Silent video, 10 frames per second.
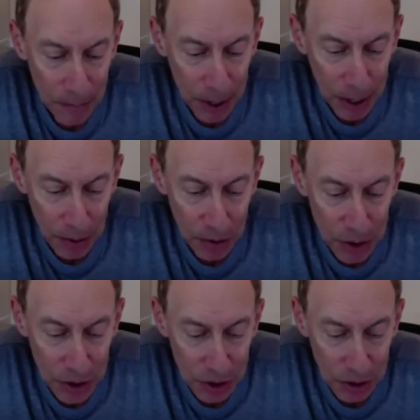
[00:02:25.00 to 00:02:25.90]

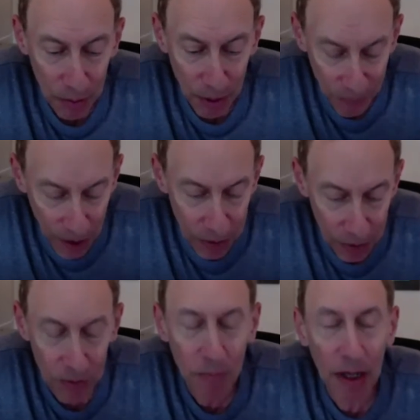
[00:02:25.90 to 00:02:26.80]
parents, or my
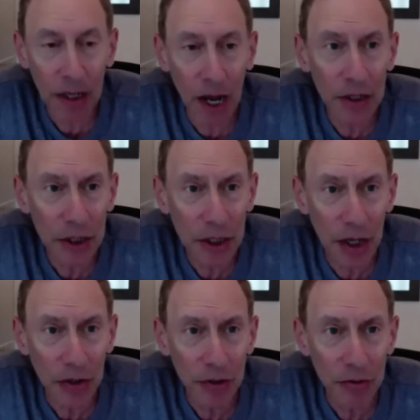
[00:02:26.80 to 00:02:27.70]
father and my guidance
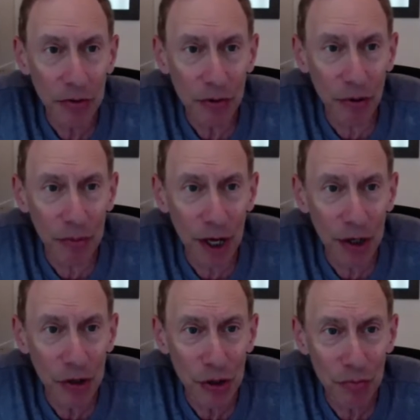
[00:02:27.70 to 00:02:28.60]
counselor, told me I
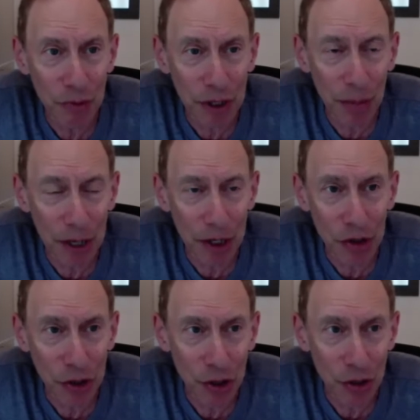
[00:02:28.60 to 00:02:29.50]
should become an
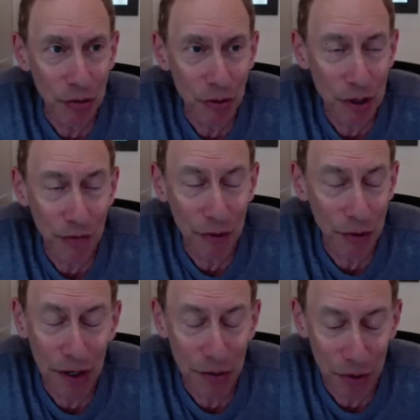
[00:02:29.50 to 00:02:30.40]
engineer, even though
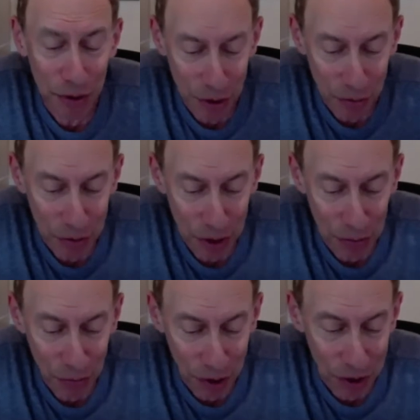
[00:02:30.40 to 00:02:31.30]
I didn't really know what that
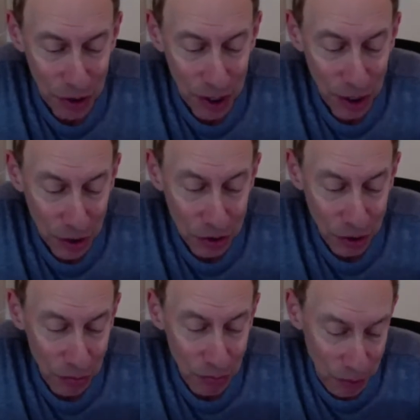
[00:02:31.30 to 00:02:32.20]
was.
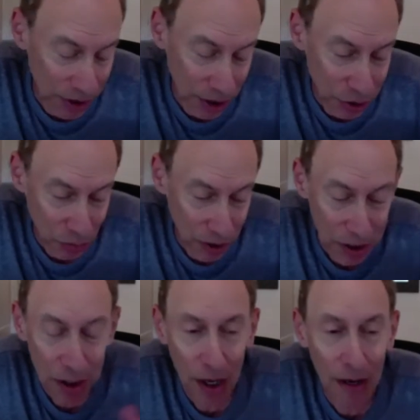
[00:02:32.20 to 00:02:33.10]
So, but that's what I
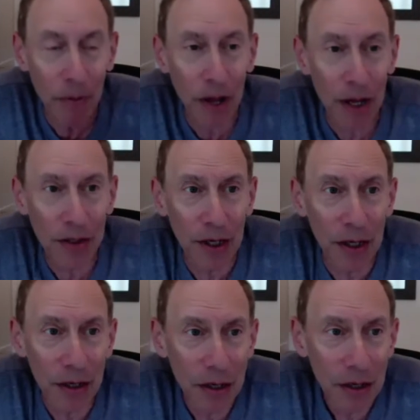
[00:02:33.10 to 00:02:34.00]
did. I applied to